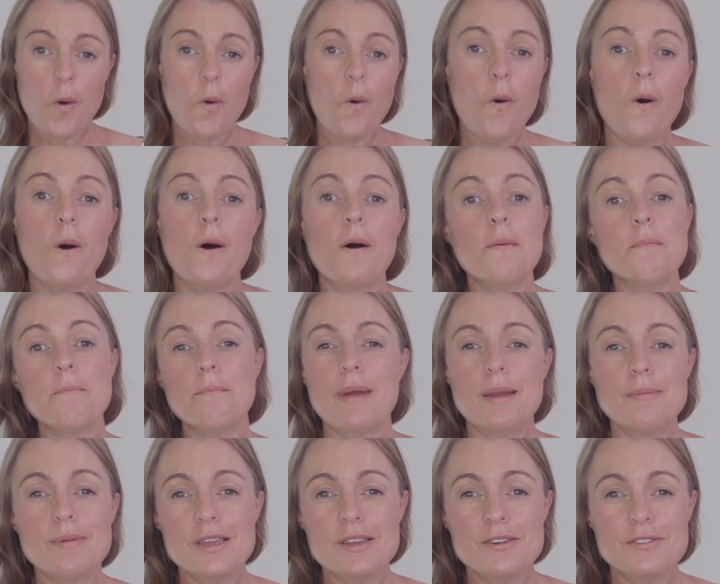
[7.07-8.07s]
Or
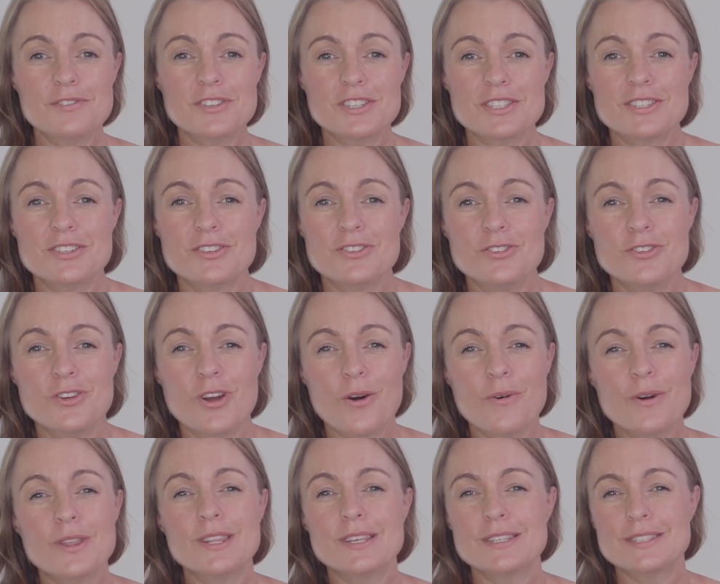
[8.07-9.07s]
maybe you've just
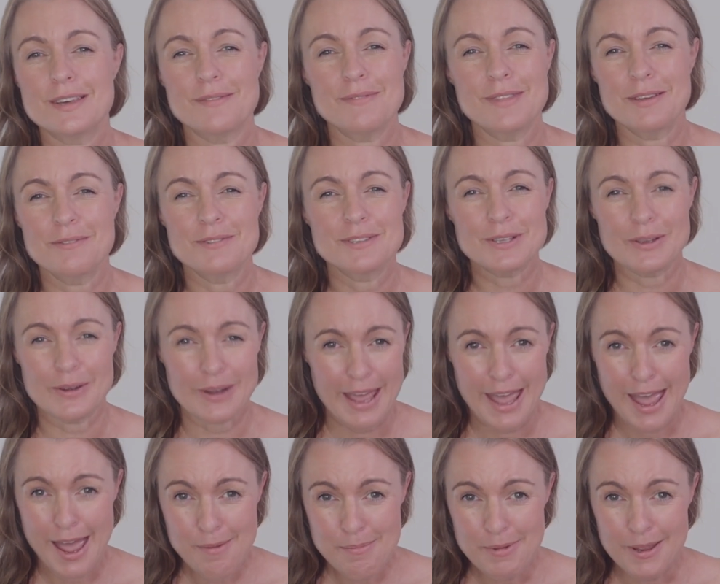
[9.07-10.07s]
known that something was going to
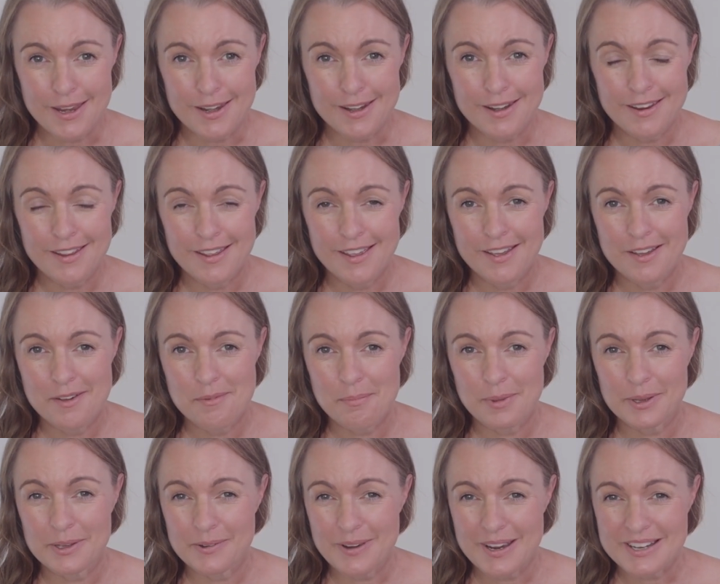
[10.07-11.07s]
happen,
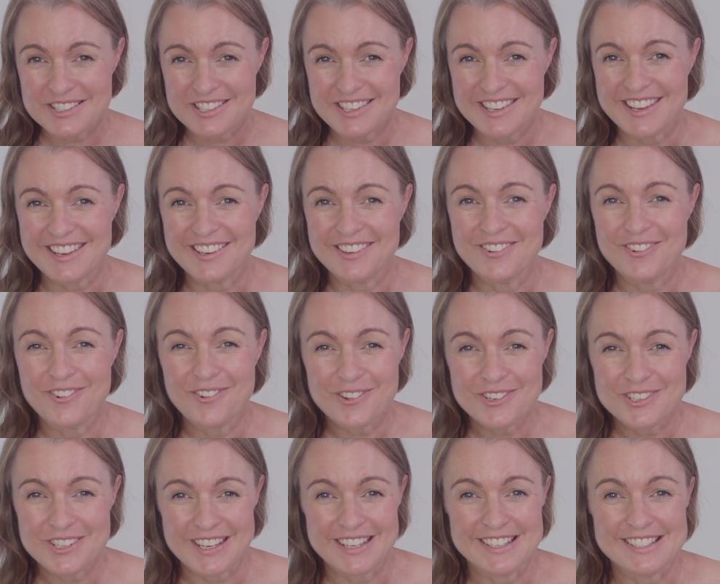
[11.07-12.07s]
but you actually
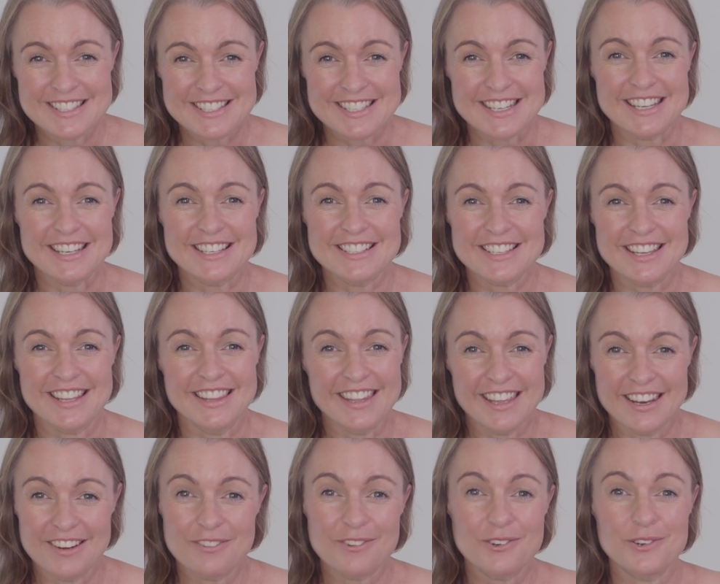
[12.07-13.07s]
ignored your instinct. And
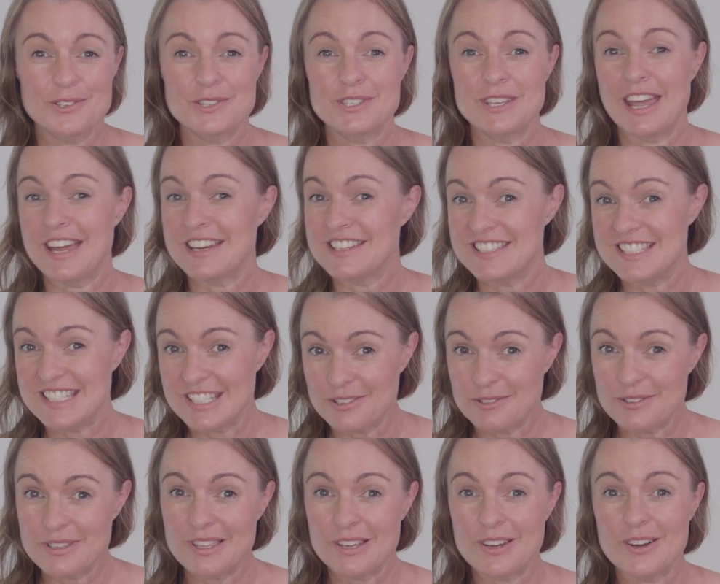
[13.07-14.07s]
then, of course, you had to
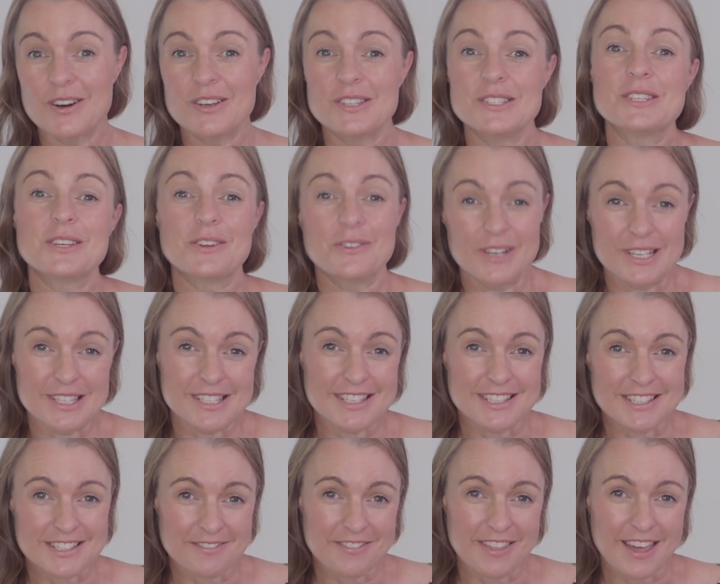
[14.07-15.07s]
deal with the
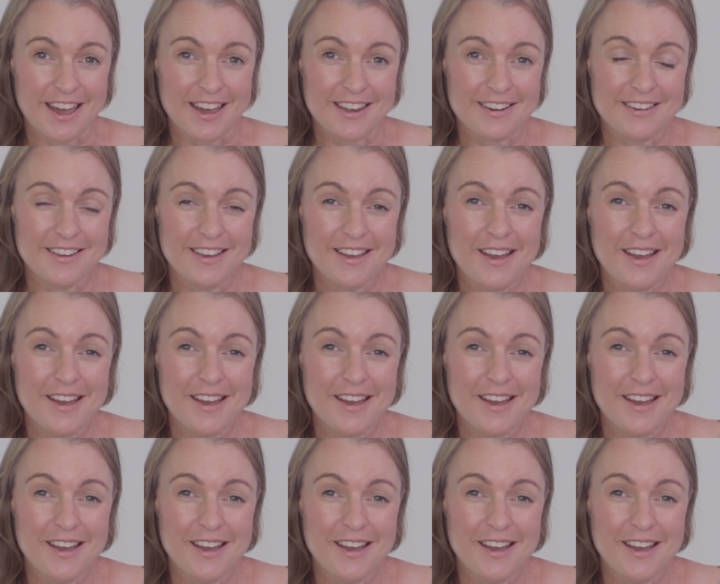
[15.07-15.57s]
consequences of that.